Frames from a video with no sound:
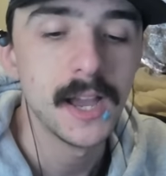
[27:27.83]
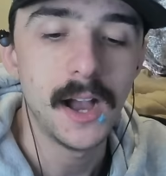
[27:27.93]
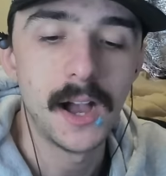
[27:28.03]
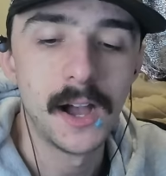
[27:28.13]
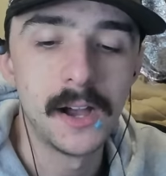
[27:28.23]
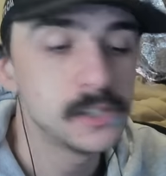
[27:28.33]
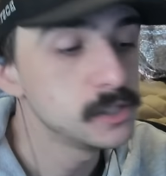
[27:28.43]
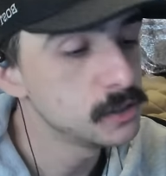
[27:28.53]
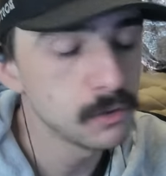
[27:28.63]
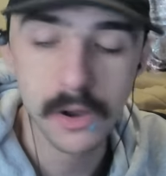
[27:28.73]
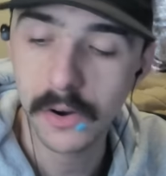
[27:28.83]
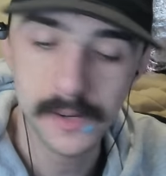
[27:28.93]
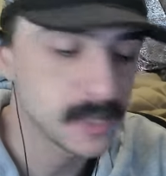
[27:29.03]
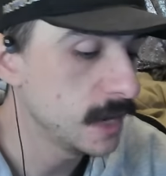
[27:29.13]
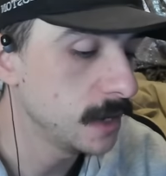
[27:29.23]
uh, she's no longer on a
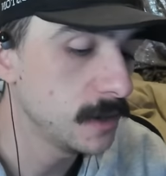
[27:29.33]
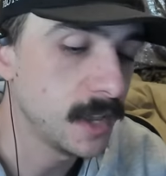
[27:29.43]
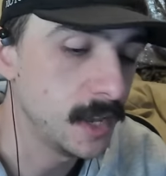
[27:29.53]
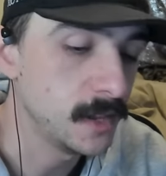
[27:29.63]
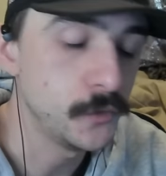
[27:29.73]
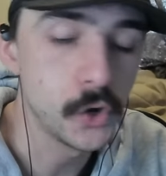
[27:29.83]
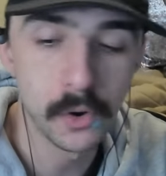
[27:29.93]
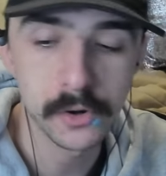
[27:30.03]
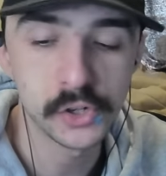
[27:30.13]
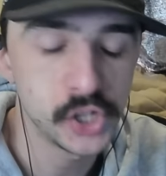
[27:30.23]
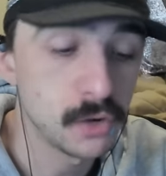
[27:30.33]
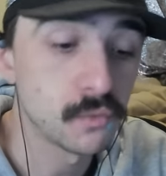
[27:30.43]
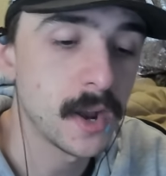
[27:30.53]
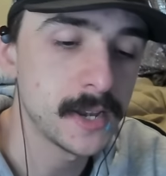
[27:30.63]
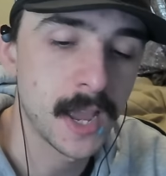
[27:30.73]
diet, and if you go on her channel
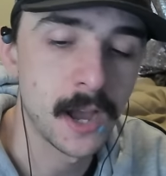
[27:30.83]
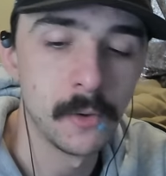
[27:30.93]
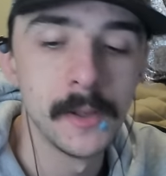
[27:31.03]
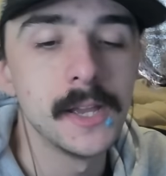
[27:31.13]
right now,